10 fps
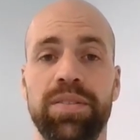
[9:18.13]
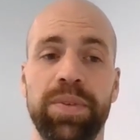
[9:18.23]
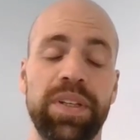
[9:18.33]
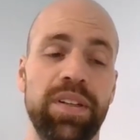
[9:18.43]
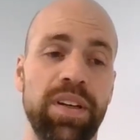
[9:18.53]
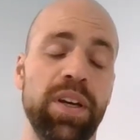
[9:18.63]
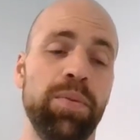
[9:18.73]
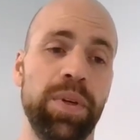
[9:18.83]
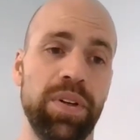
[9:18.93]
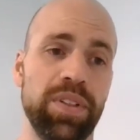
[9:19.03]

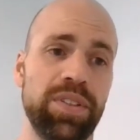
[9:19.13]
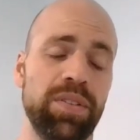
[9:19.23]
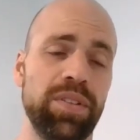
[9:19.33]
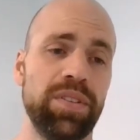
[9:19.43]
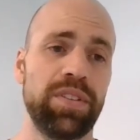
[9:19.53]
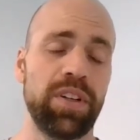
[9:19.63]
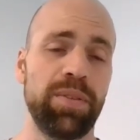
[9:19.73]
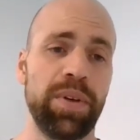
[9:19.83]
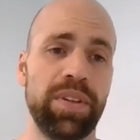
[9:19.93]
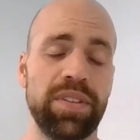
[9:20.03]
We also talk
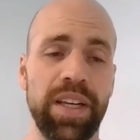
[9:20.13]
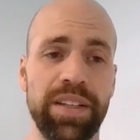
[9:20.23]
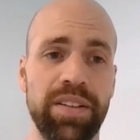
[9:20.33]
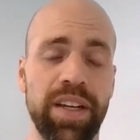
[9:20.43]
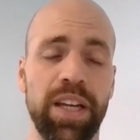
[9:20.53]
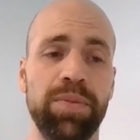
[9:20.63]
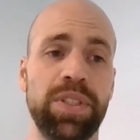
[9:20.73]
about this later again.